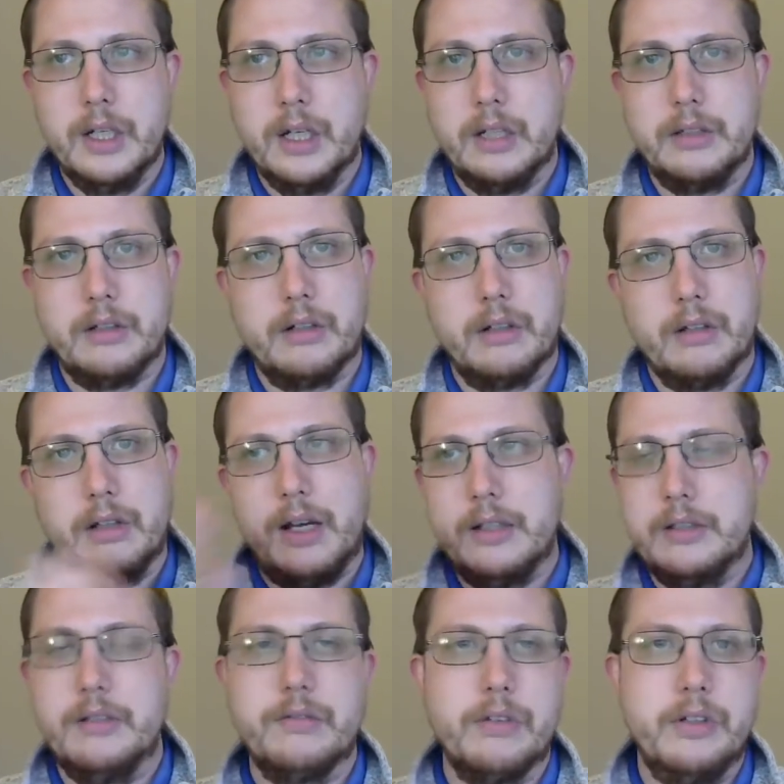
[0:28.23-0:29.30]
There are lots
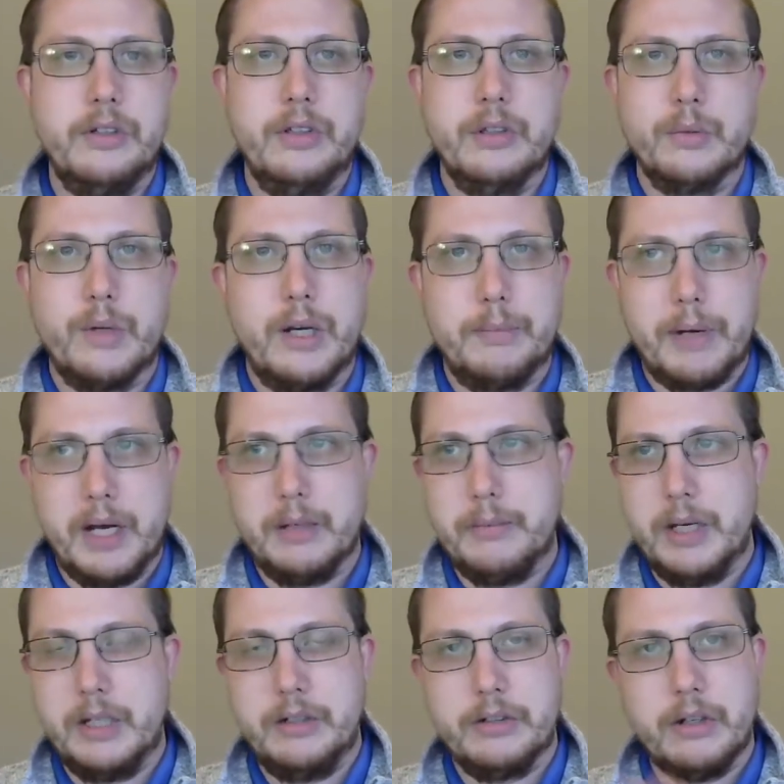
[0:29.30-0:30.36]
of reasons why
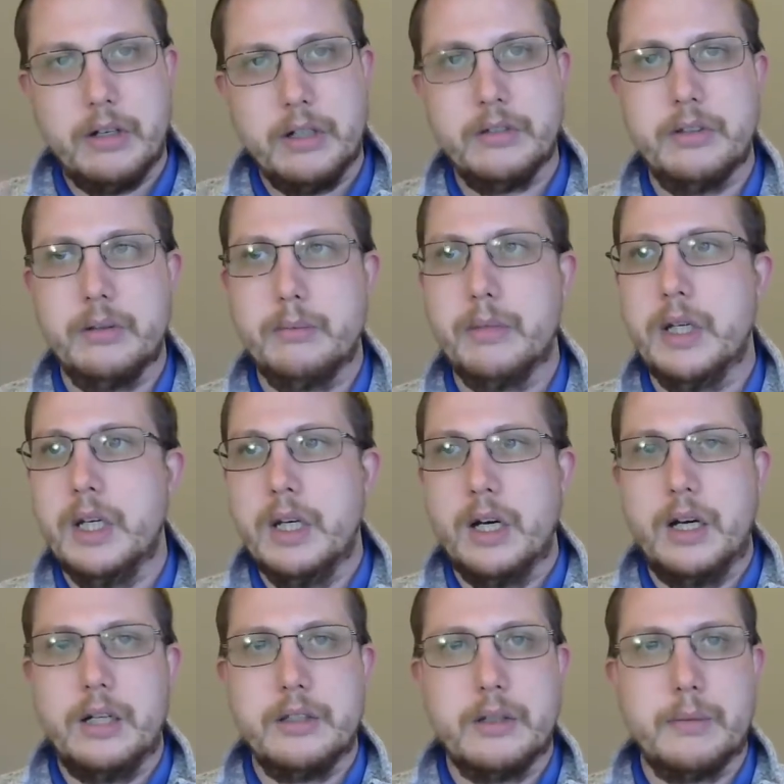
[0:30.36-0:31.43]
Podman is awesome.
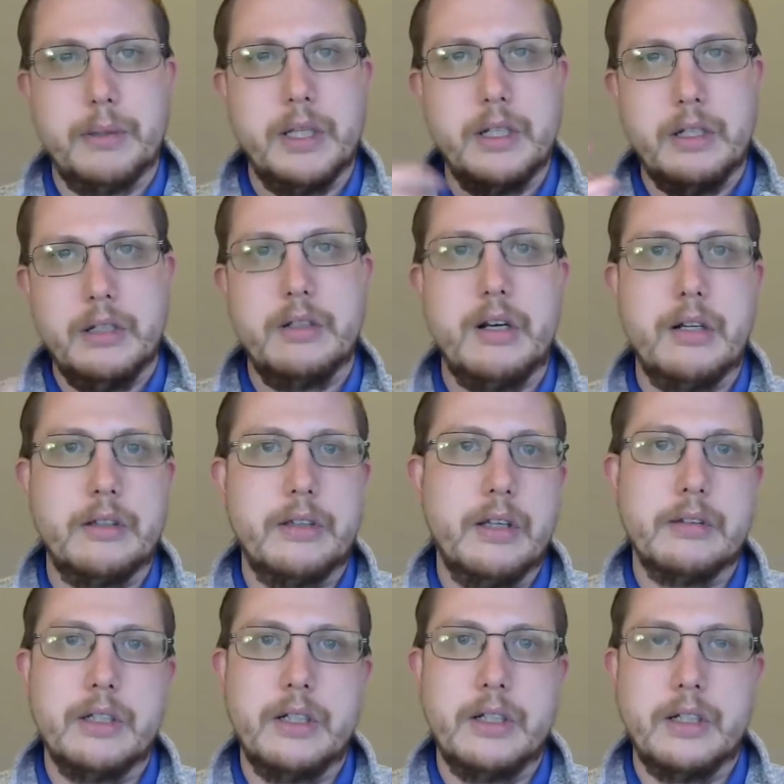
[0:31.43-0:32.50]
Uh, there are plenty of talks out
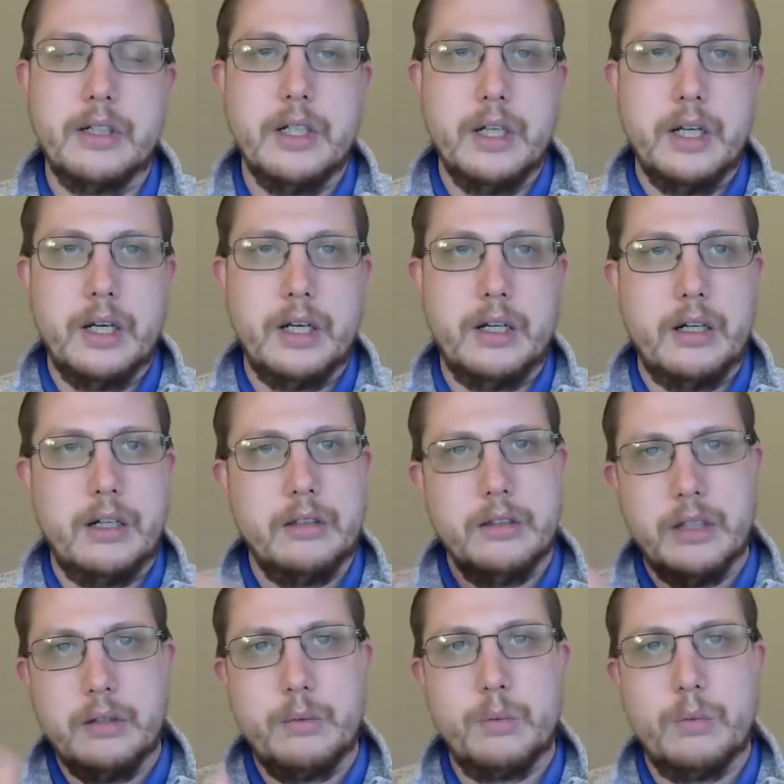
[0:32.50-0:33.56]
there. Uh, I'll
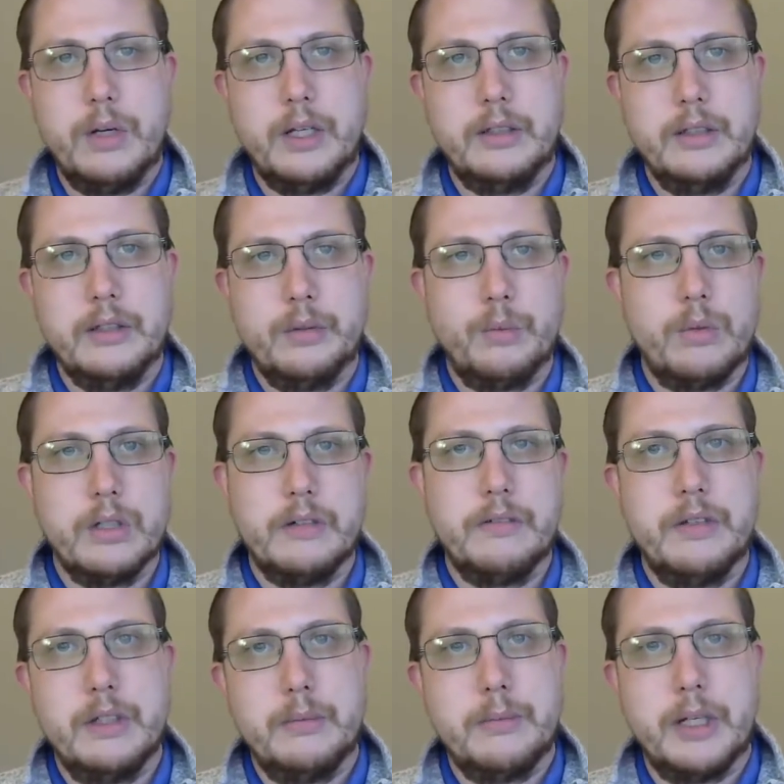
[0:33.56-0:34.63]
link at least one of
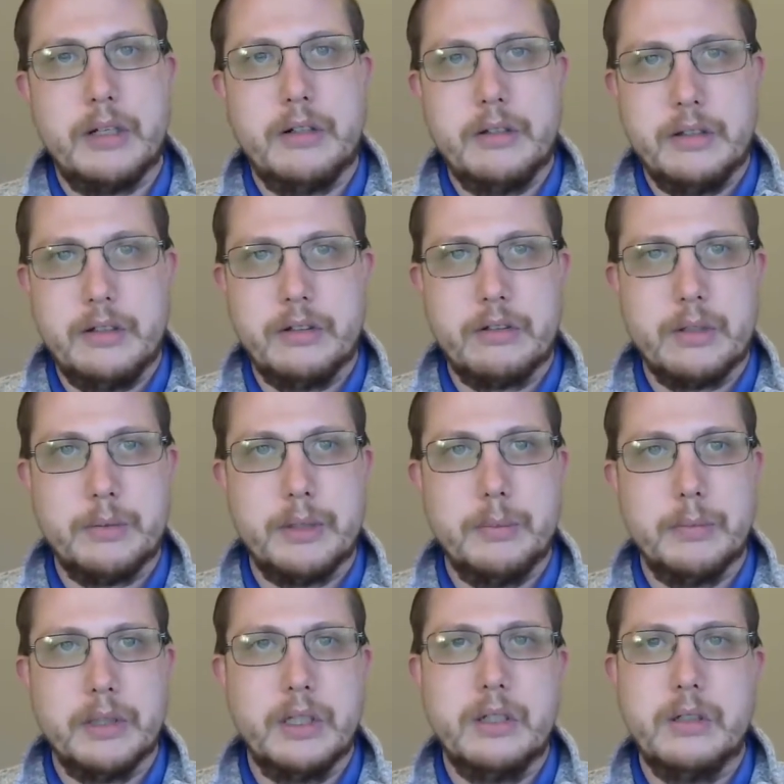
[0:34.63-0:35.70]
them down in the description
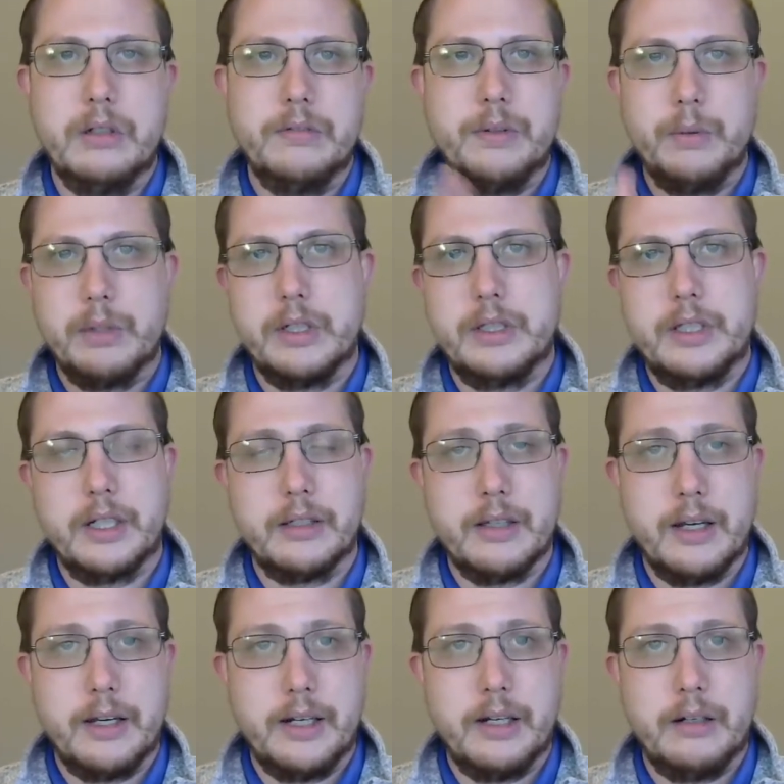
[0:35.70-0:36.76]
below if you want to check
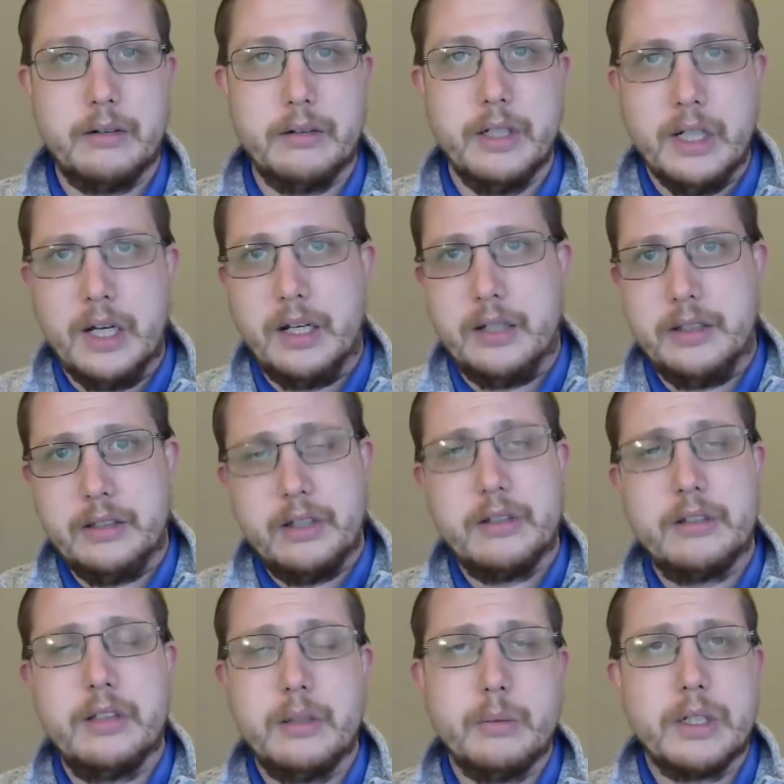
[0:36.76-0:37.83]
that out. That's
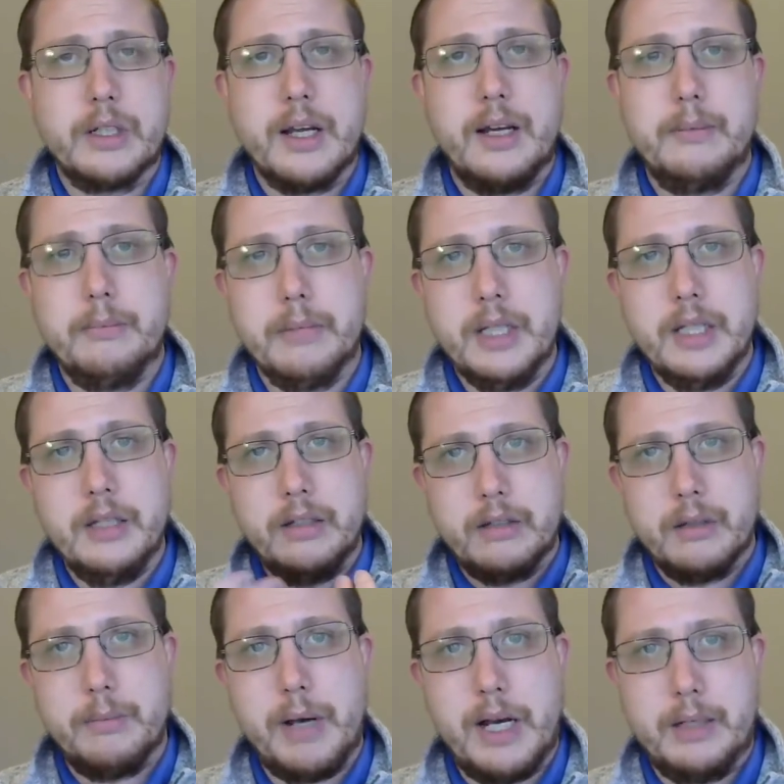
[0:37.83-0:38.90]
actually what got me into
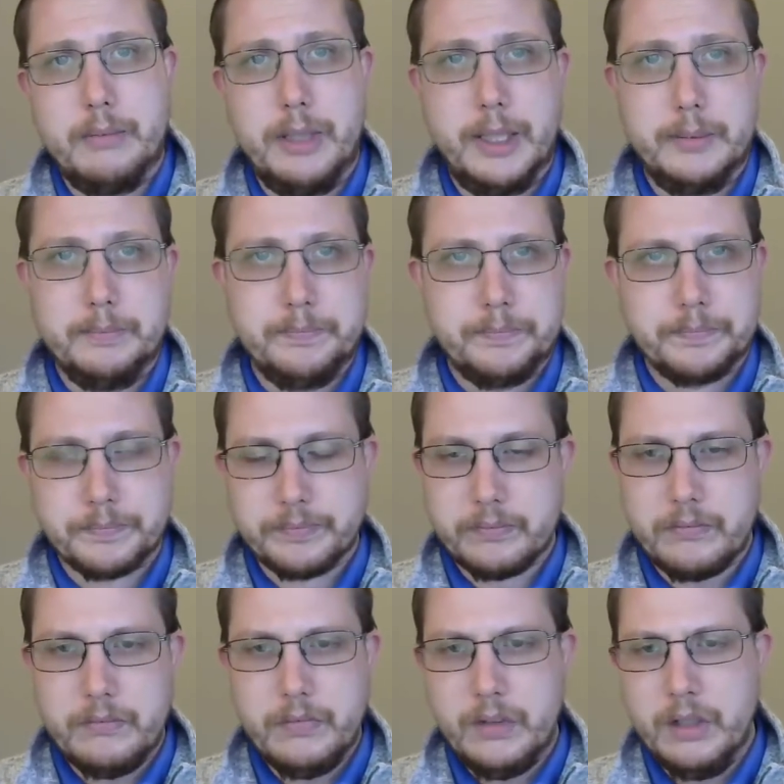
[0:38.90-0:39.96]
Podman.
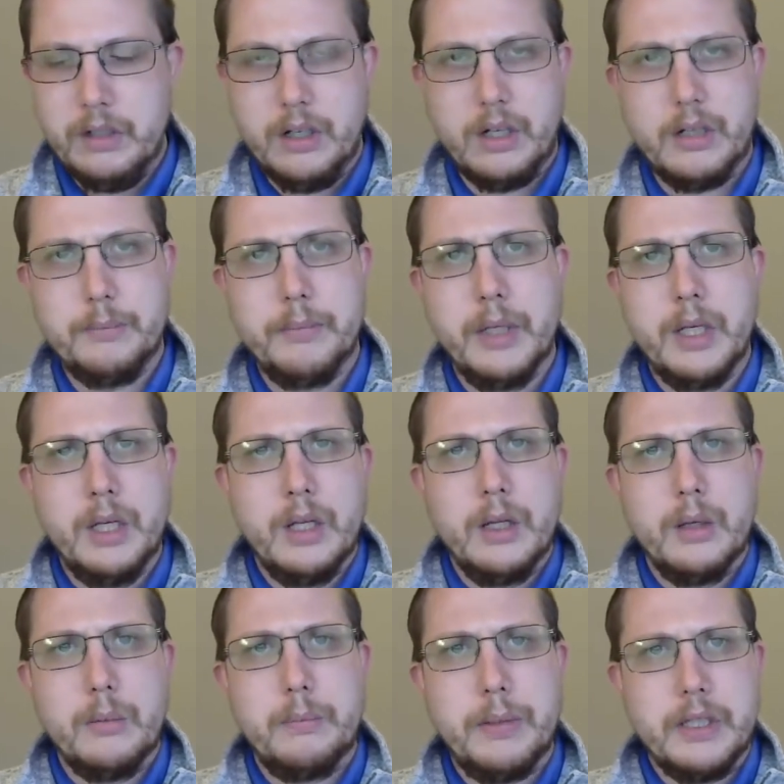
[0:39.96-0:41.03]
Um,
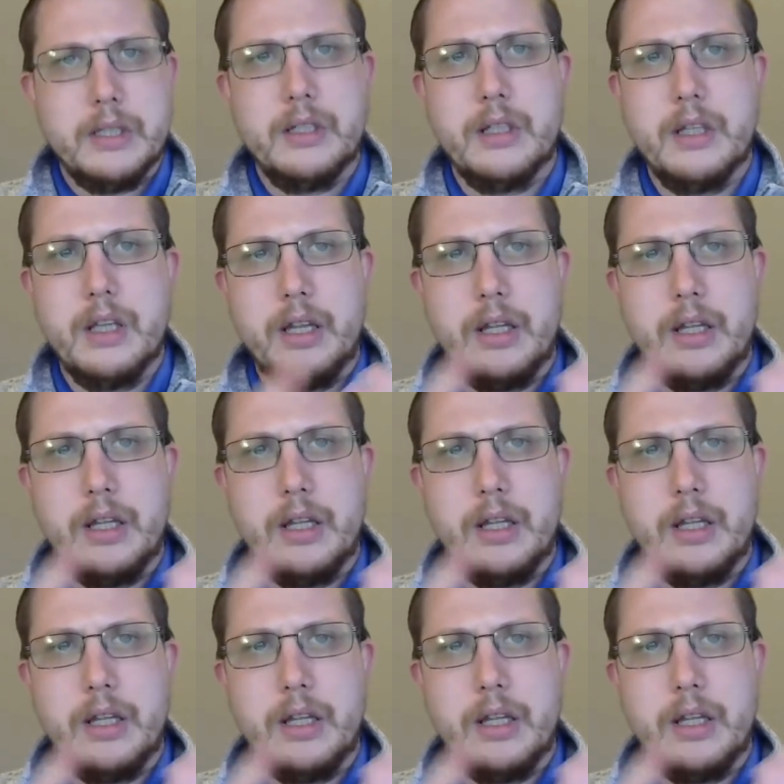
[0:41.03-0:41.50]
but